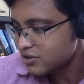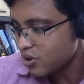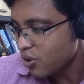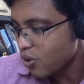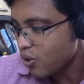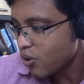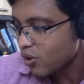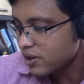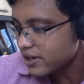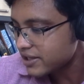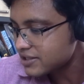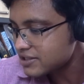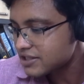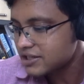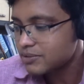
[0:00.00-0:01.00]
The whole
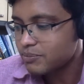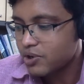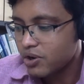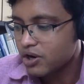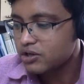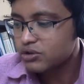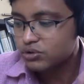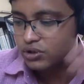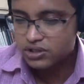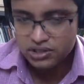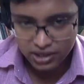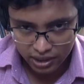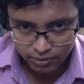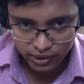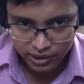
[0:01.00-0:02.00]
estate belongs to the
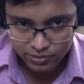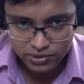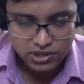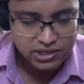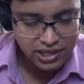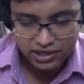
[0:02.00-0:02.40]
survivor.